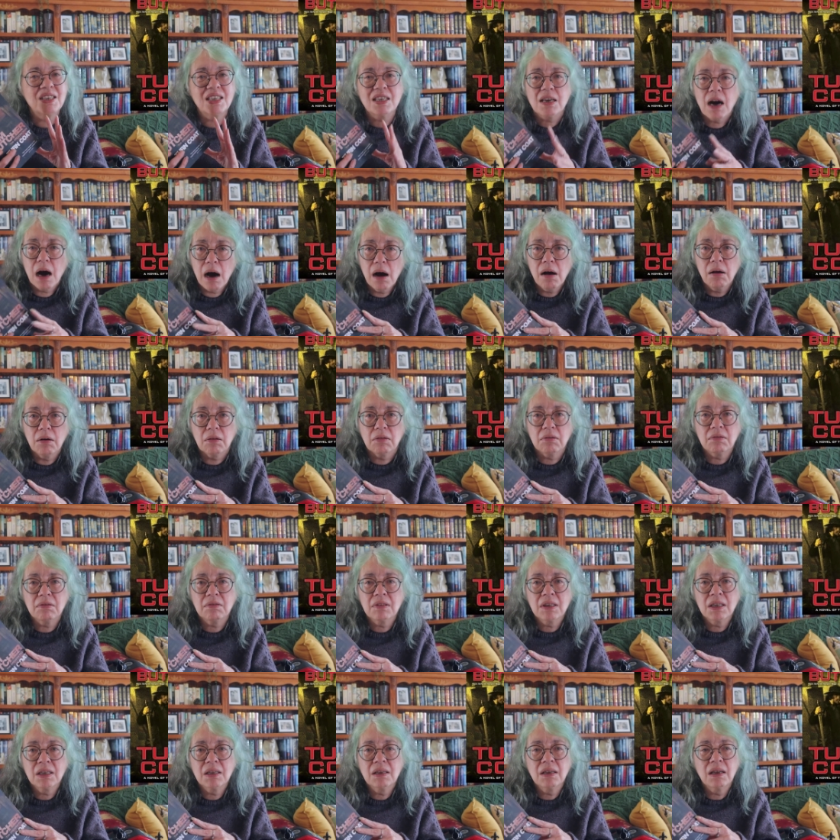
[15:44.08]
dull
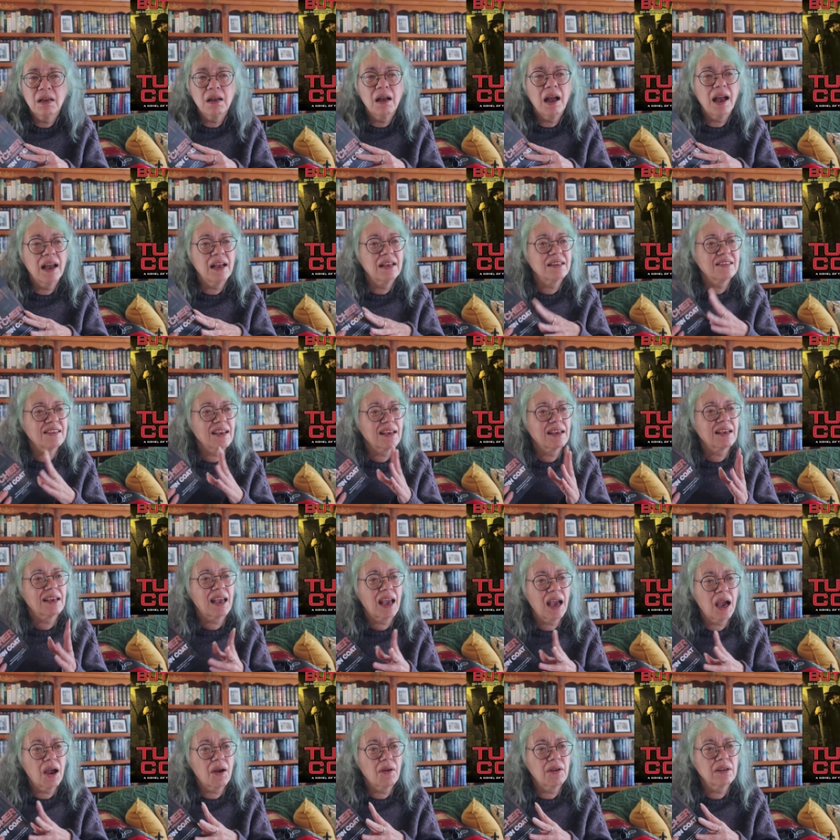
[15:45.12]
as a
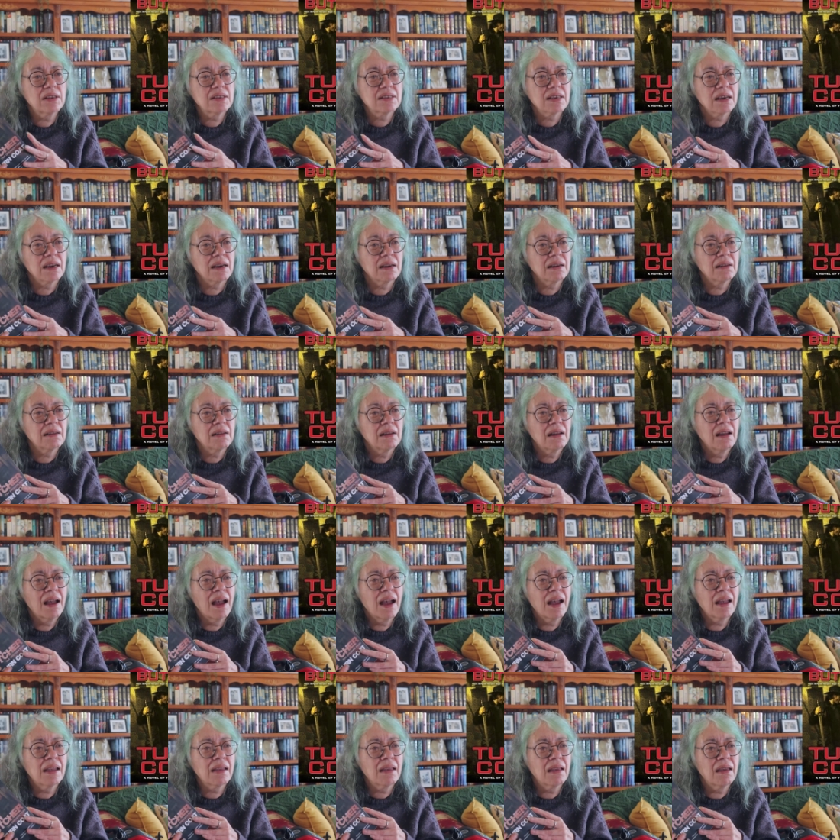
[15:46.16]
character.
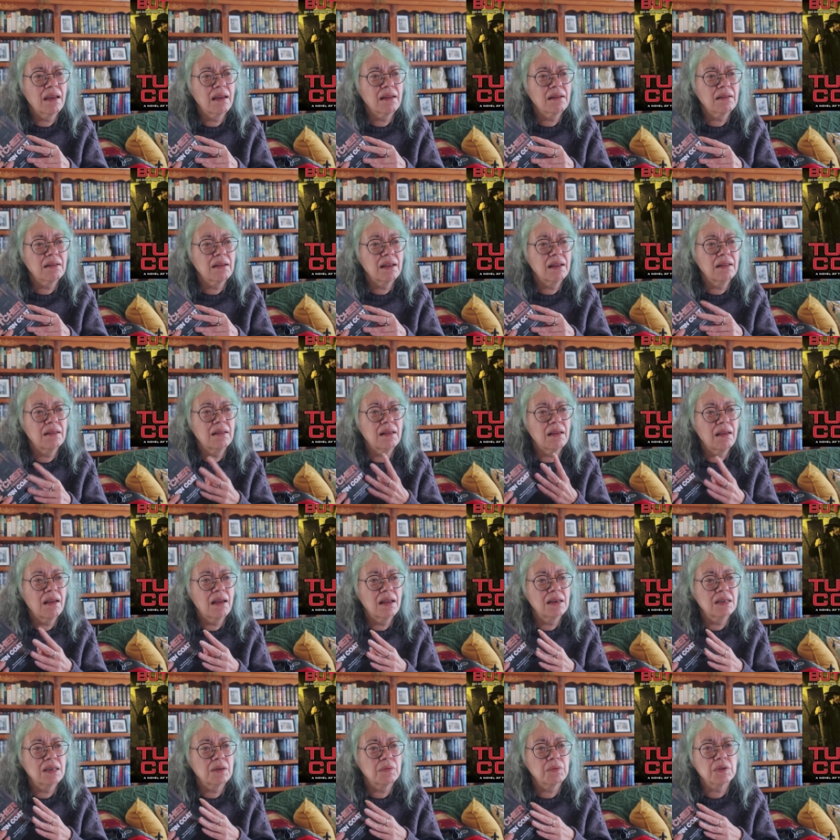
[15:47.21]
And yet, in
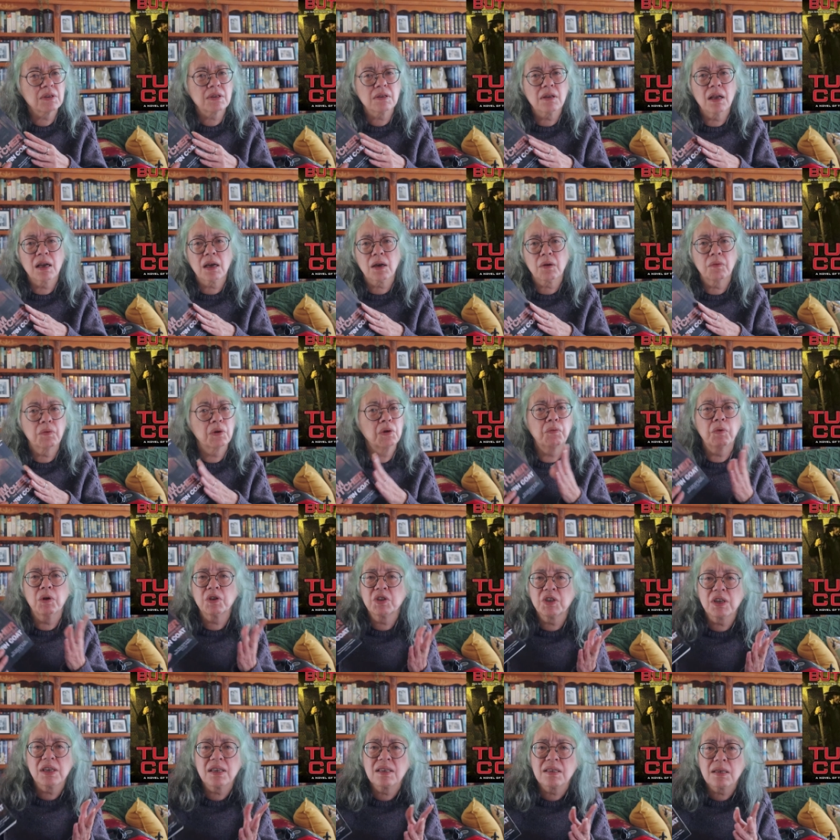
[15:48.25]
the end, it was like we're
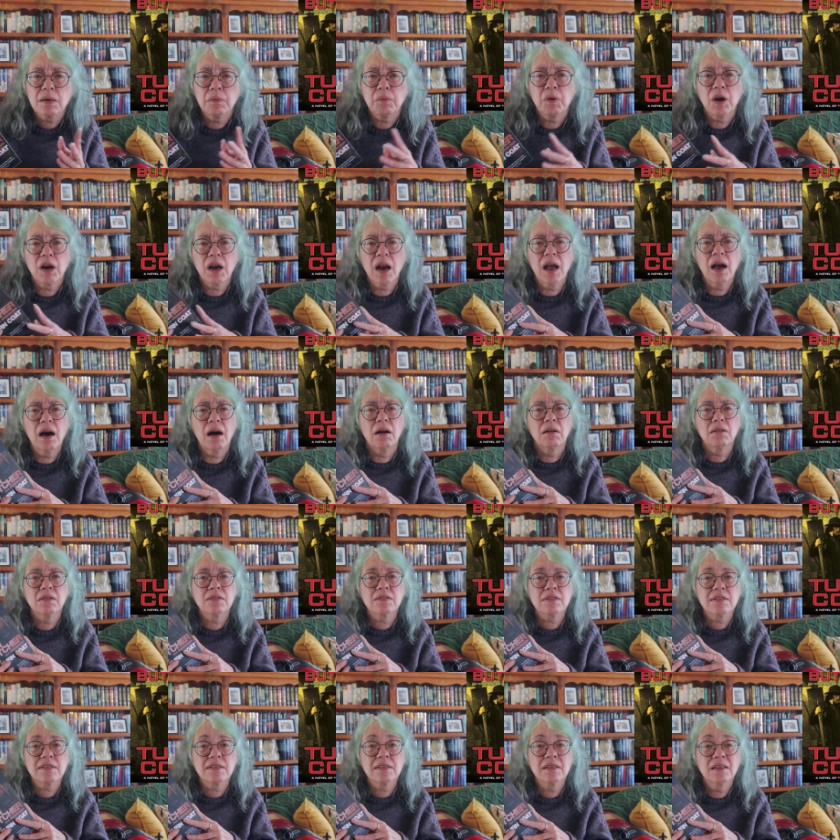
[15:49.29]
watching someone
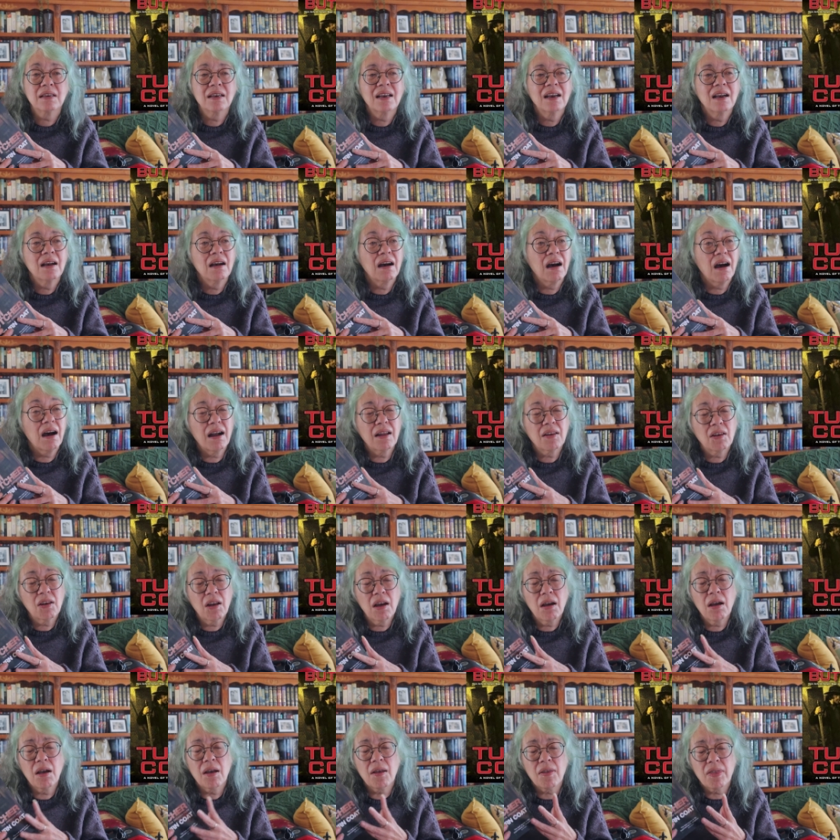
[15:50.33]
else. I
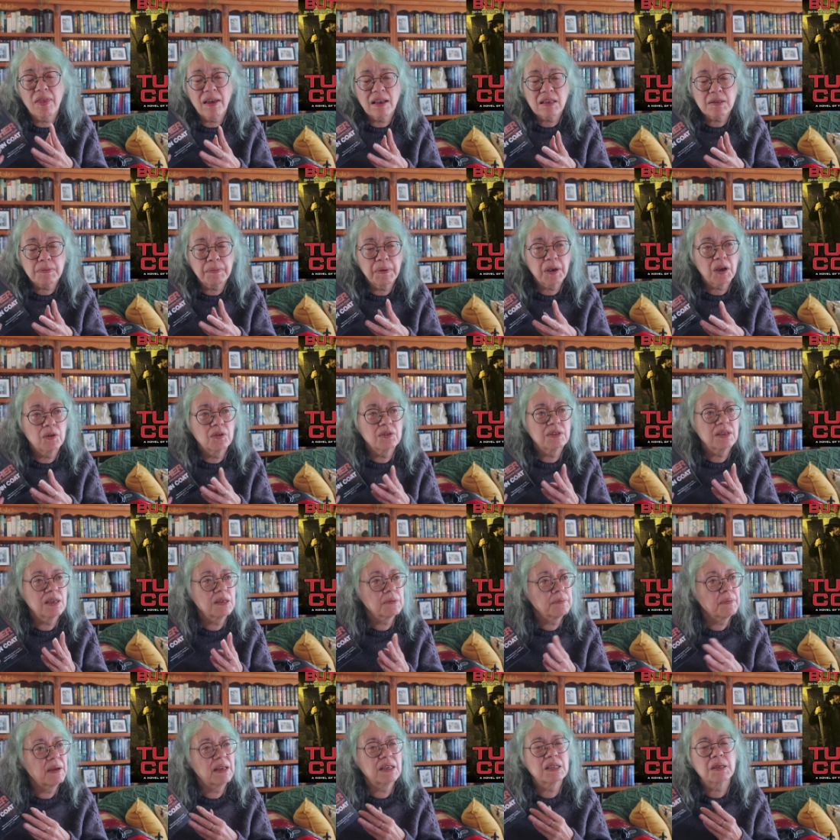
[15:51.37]
know that's because
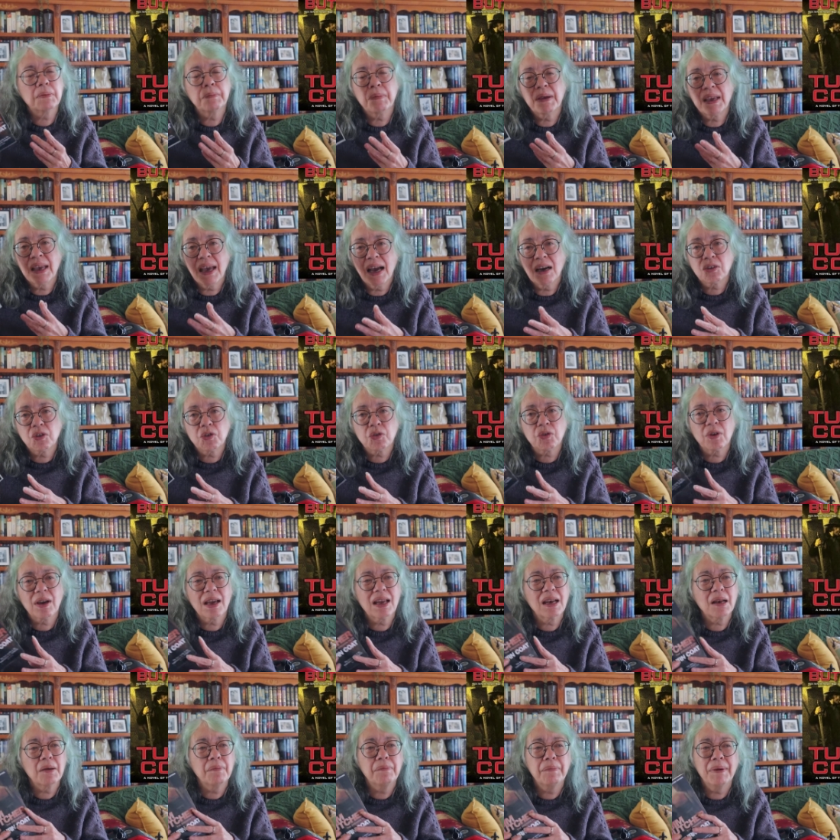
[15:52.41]
he's meant to be our
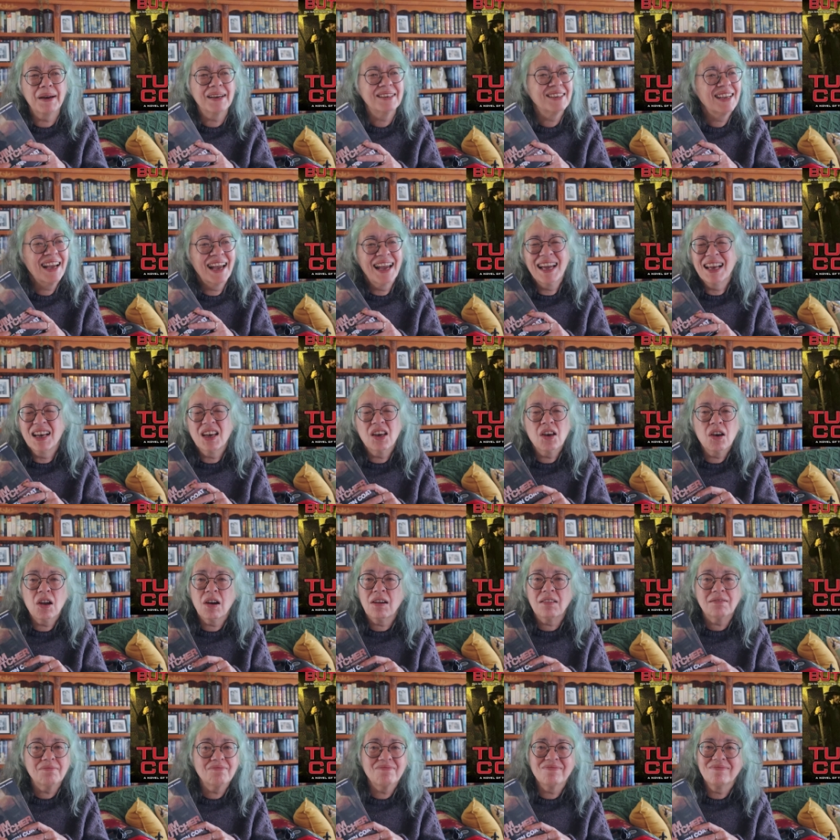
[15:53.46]
traitor, but
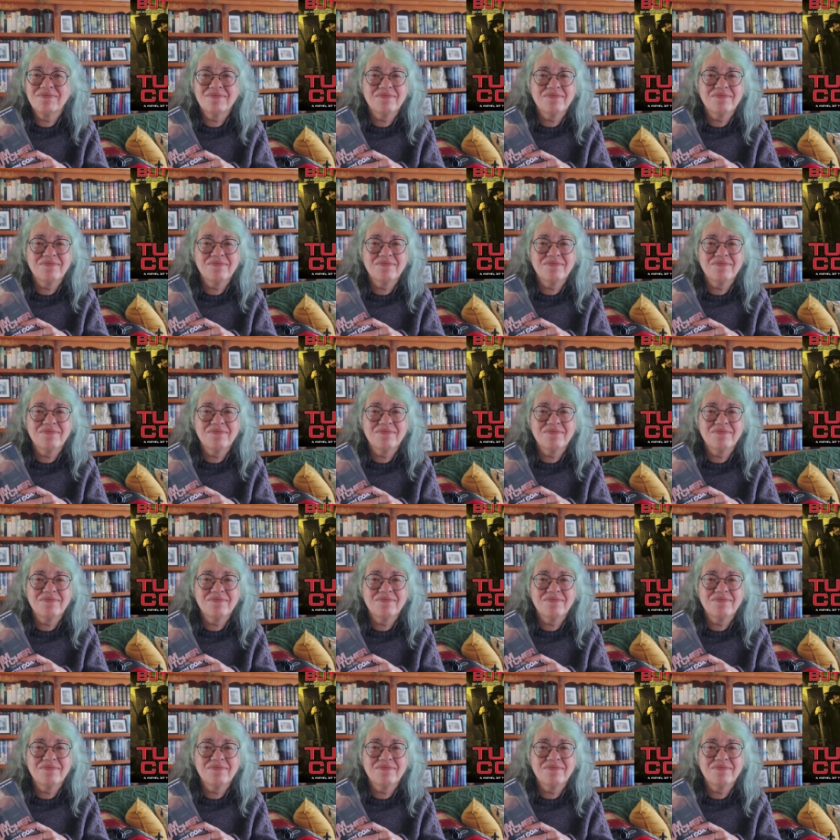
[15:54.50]
not,